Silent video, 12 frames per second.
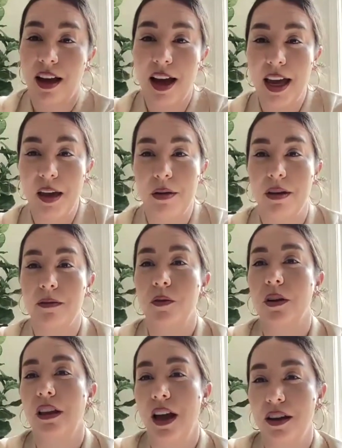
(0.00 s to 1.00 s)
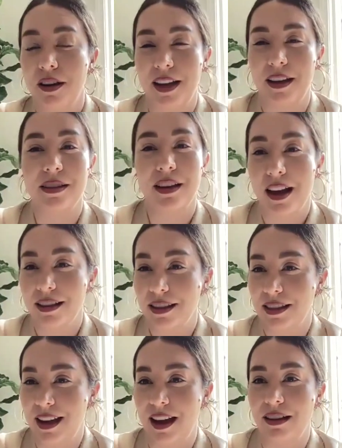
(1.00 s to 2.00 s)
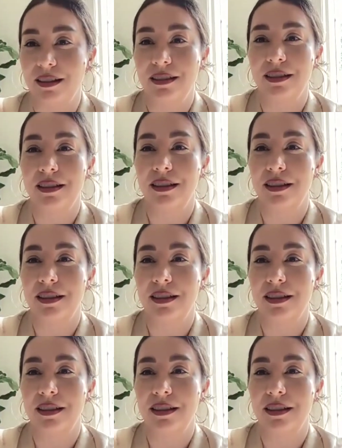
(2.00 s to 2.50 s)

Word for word: Iowa, Fort Lauderdale, Scottsdale,